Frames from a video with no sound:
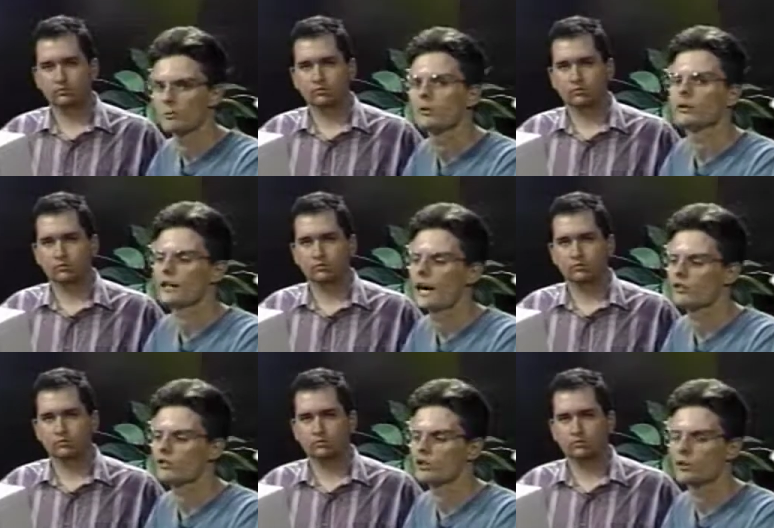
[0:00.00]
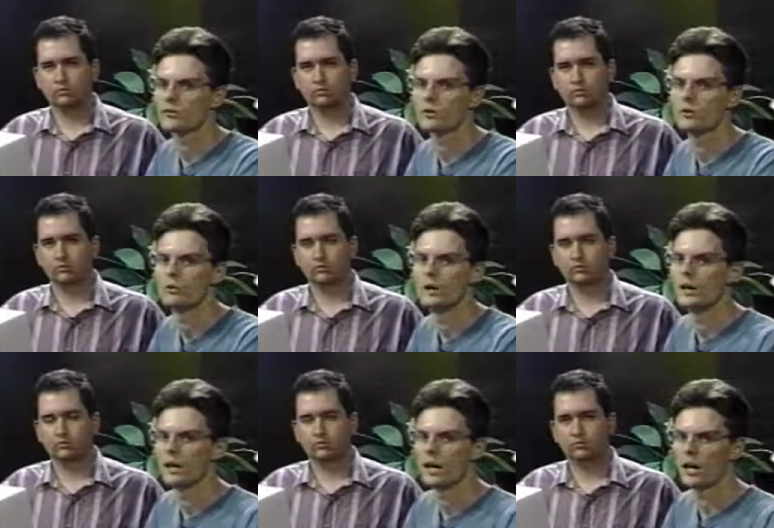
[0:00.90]
Speaker 1: will attach itself to
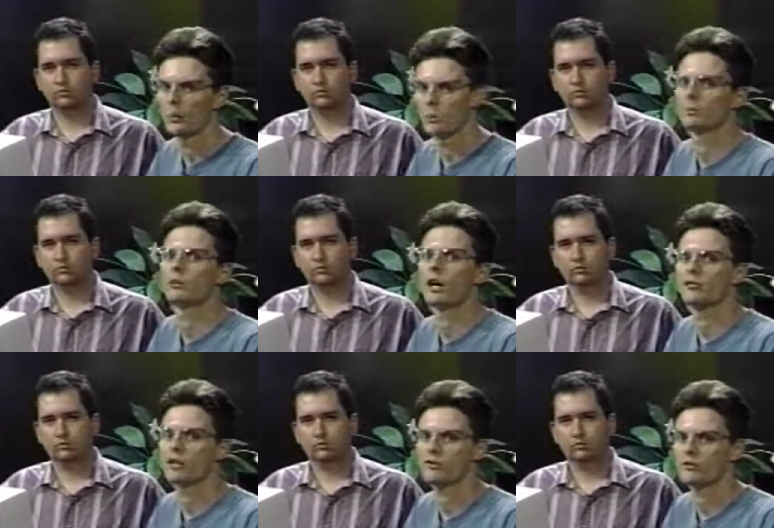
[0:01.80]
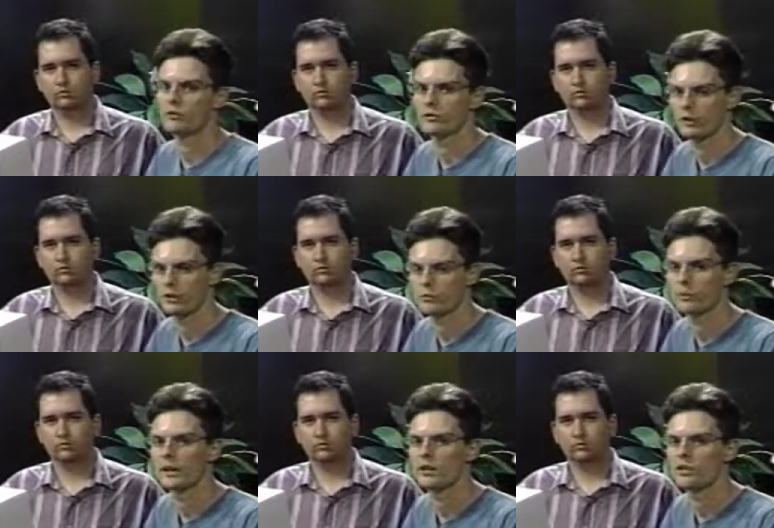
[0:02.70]
uh, word processors,
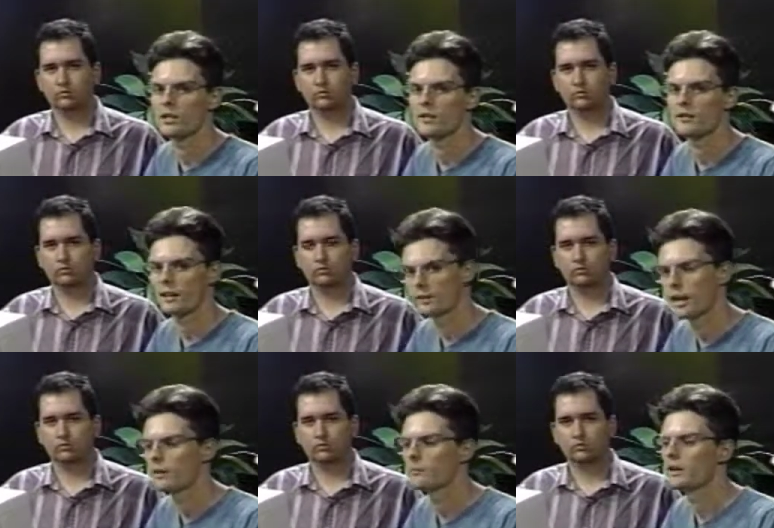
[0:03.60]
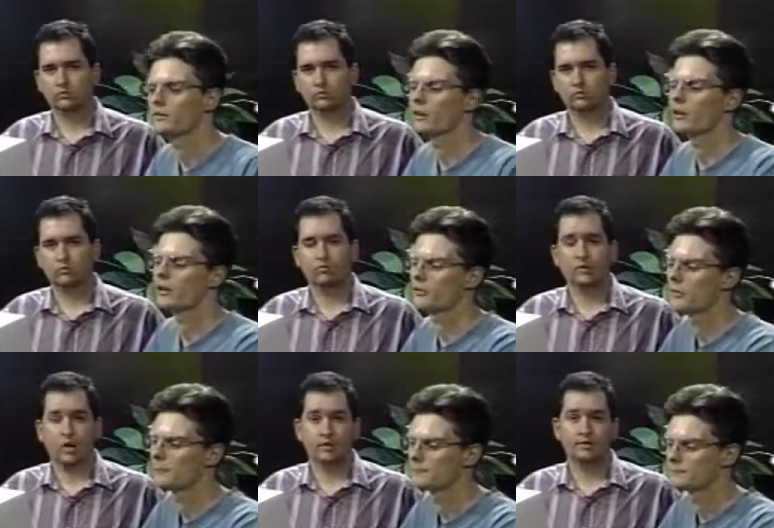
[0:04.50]
spreadsheets, and database files.
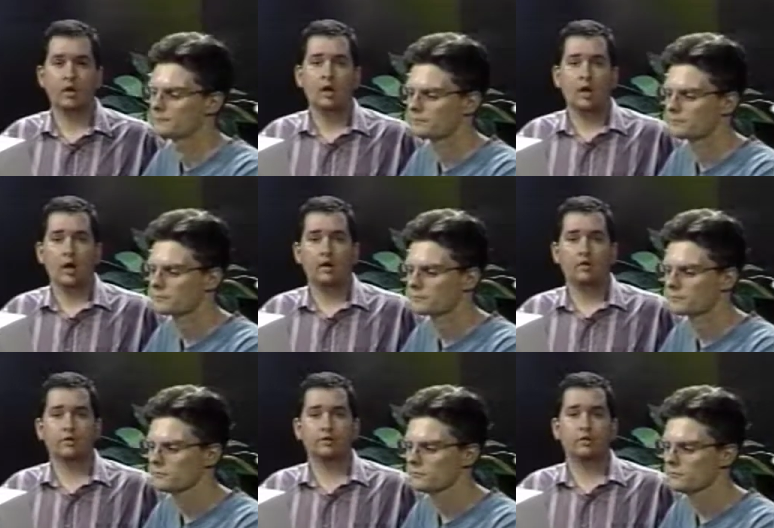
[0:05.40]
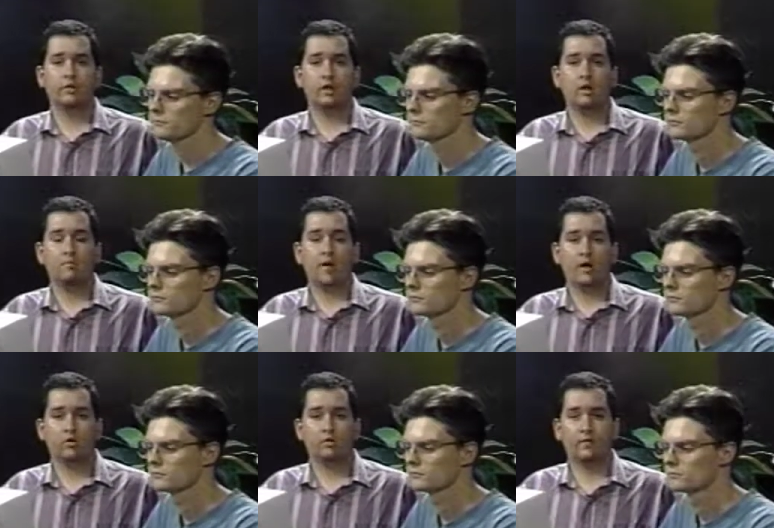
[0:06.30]
Yes,
Speaker 2: and also the
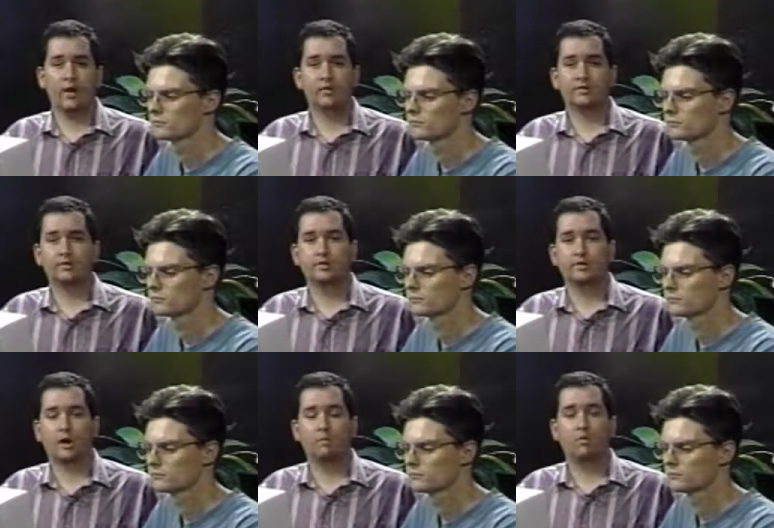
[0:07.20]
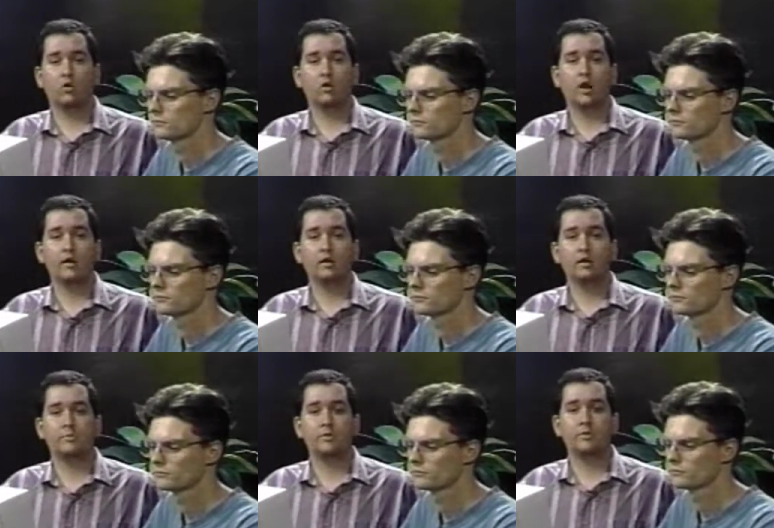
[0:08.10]
macroviruses are more
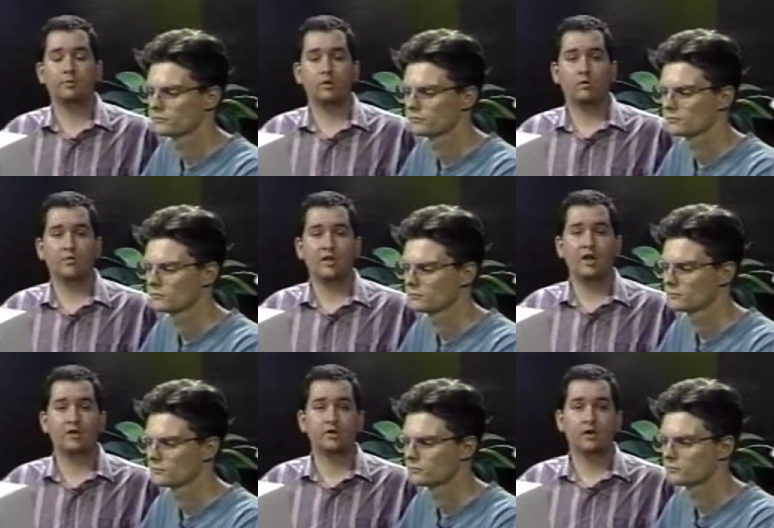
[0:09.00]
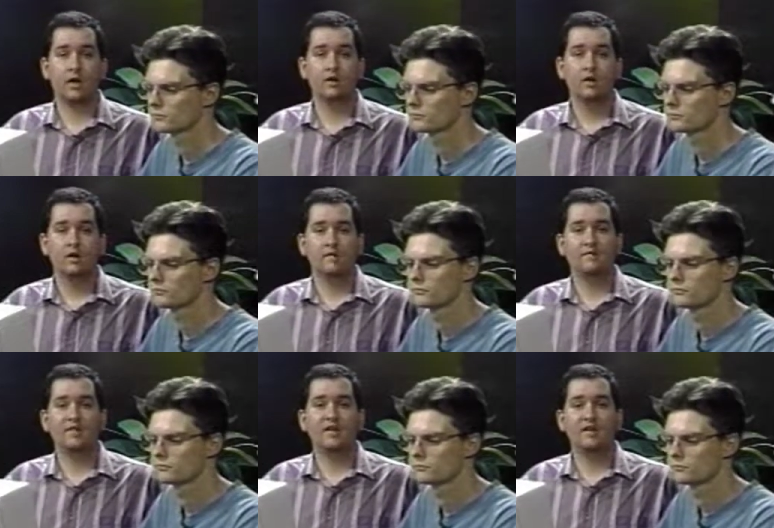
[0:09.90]
likely to be spread over the internet
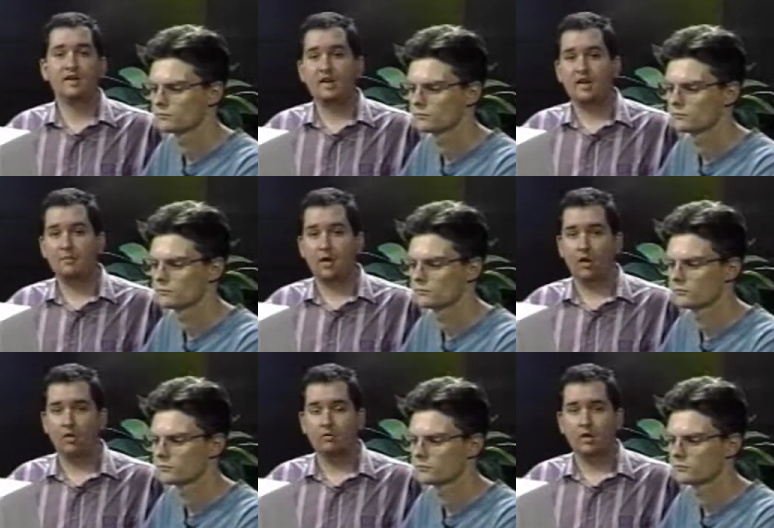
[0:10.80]
via email